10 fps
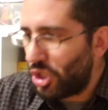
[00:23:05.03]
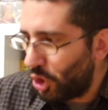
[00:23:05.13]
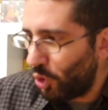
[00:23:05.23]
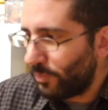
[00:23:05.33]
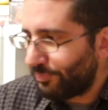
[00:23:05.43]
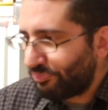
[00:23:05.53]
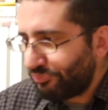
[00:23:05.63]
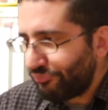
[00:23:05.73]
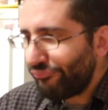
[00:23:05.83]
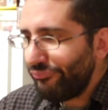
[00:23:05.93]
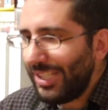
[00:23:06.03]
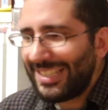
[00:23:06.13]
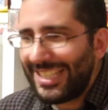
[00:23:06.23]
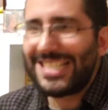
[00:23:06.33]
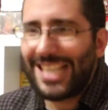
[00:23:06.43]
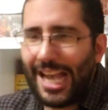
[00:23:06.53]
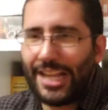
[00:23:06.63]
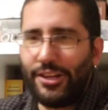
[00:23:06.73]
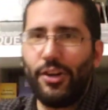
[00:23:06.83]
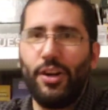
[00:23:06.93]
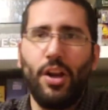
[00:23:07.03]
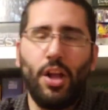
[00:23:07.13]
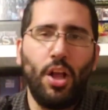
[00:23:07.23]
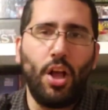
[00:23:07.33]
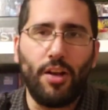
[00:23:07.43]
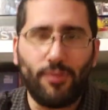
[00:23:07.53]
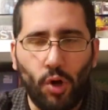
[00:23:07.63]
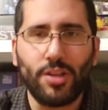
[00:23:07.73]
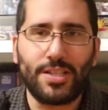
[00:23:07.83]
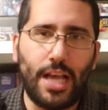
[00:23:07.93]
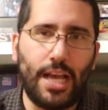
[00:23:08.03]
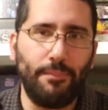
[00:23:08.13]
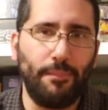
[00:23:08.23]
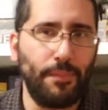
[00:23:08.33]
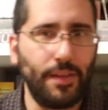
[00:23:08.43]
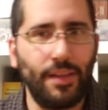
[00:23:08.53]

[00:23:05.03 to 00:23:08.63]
two designer of all time